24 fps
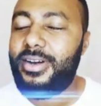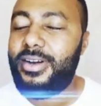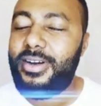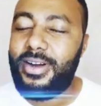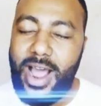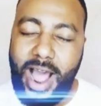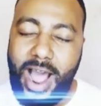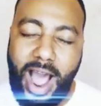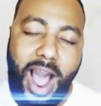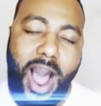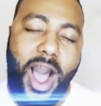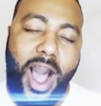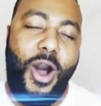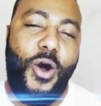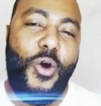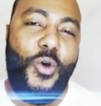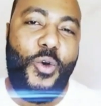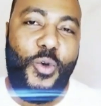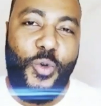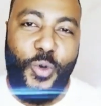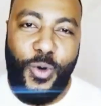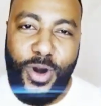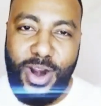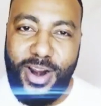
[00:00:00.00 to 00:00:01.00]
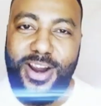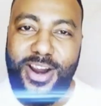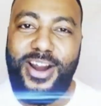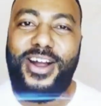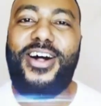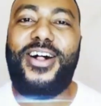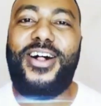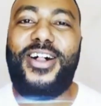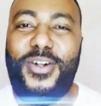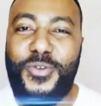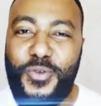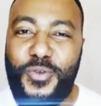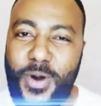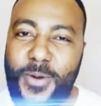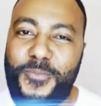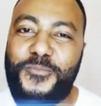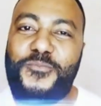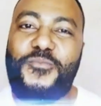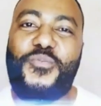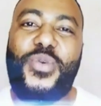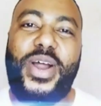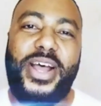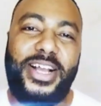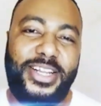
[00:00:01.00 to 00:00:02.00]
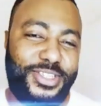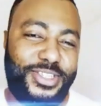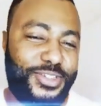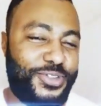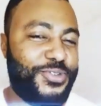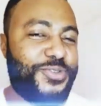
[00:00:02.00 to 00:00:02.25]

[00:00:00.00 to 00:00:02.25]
So that's how my musical